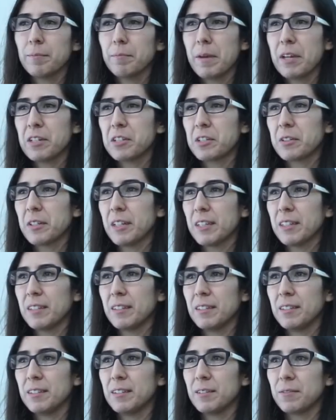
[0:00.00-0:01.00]
measuring
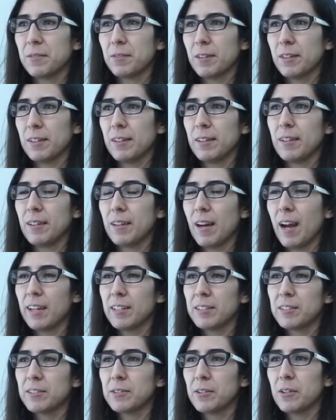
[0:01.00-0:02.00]
the different
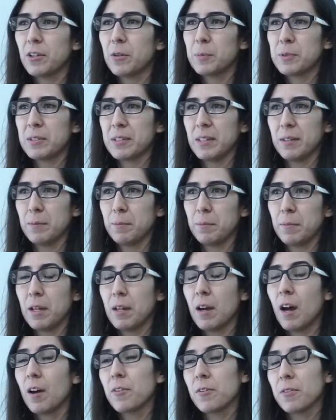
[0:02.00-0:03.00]
isotopes, and
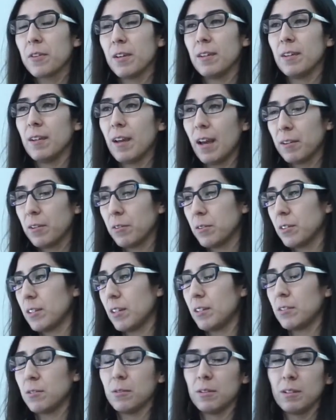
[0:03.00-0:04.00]
other than I know that
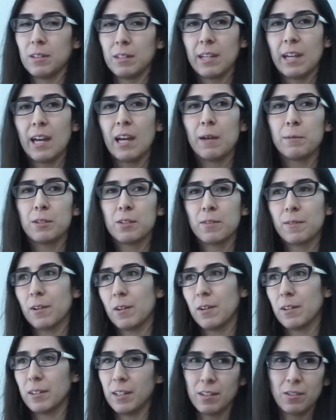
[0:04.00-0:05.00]
they do it in the
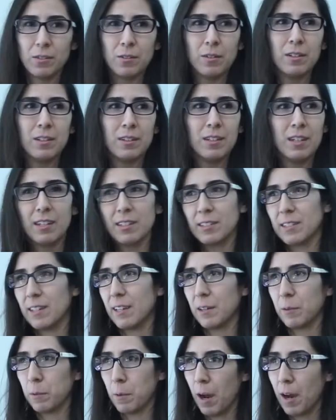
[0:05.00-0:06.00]
atmosphere and they do it in things
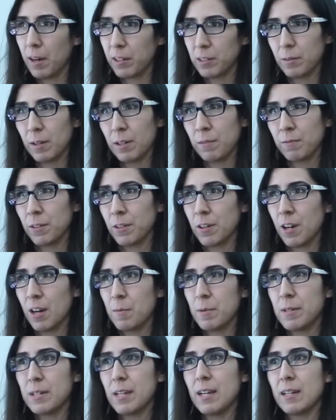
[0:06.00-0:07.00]
like rocks, right, for
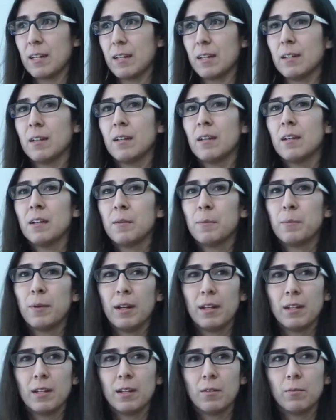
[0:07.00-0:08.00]
carbon dating.
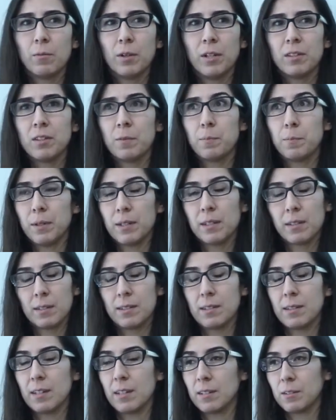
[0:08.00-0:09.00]
But one of the
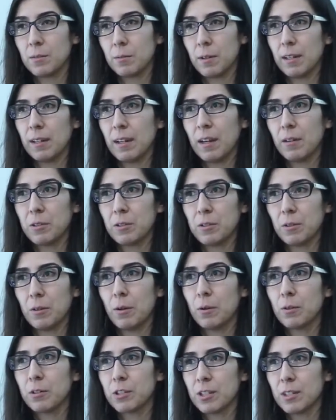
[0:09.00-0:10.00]
biggest sinks right now is the
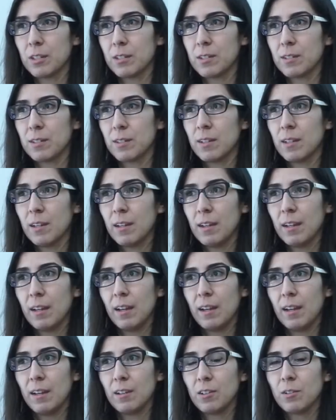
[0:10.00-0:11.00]
oceans.
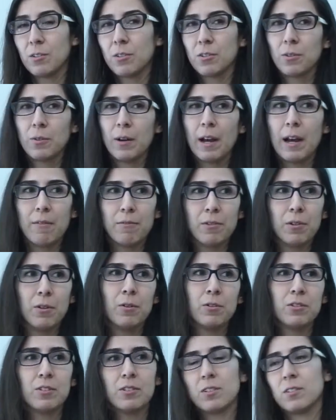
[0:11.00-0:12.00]
And you do have the
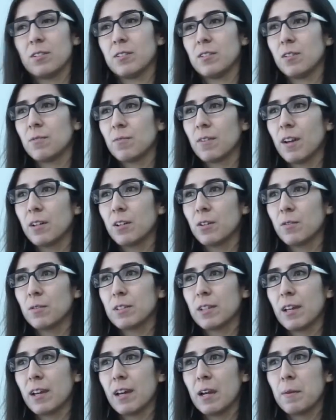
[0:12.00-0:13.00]
oceans acidifying
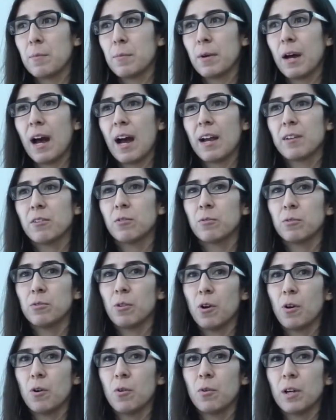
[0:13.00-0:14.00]
over time, but I don't
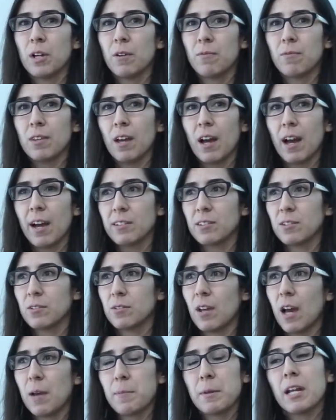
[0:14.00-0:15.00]
know if the
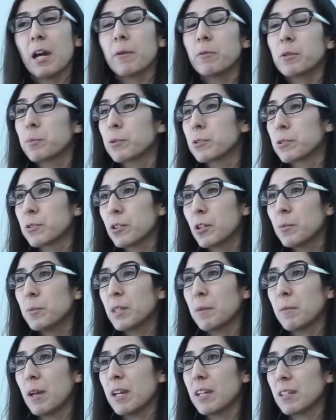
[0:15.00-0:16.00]
isotope, I mean, I would presume
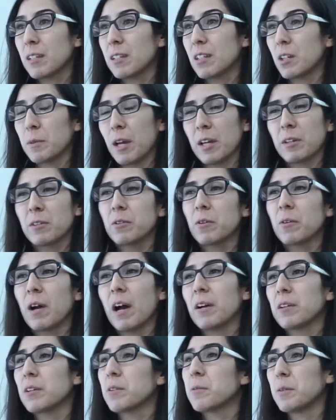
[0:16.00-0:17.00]
they make it in there, but I don't know
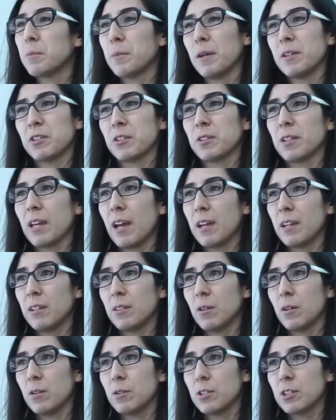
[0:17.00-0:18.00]
how you would measure that
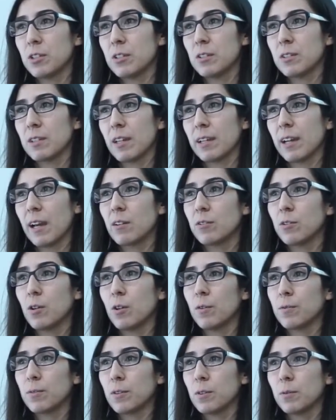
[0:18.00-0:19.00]
in the oceans. Like, I don't
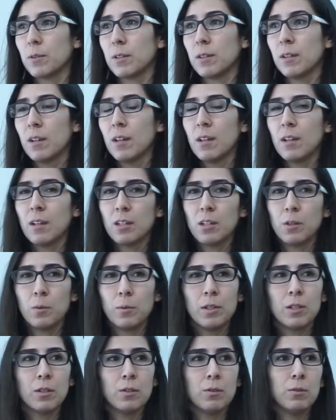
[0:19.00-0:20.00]
know if you would
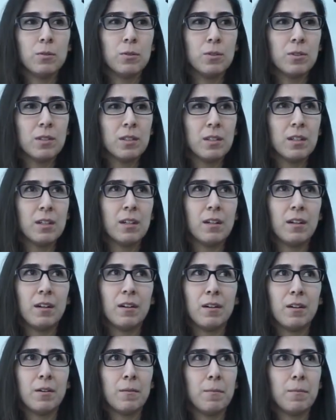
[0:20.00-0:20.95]
use the